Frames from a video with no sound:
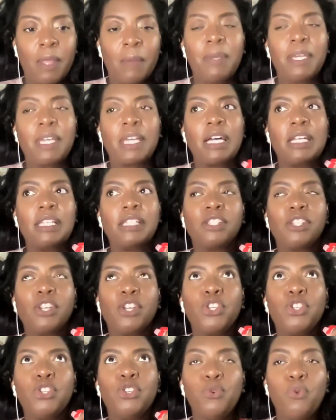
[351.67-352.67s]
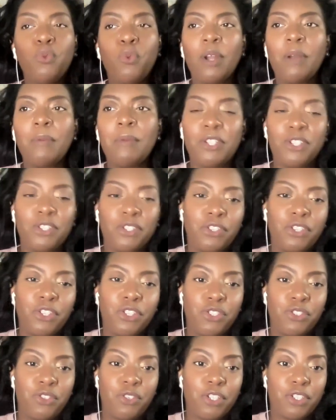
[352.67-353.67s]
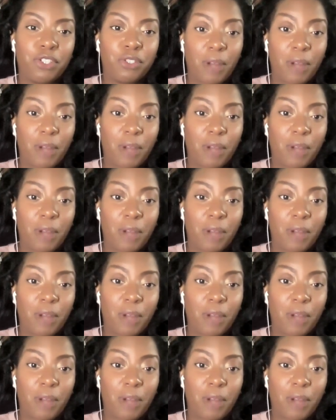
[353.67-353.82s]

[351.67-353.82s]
Because you want to make sure that you're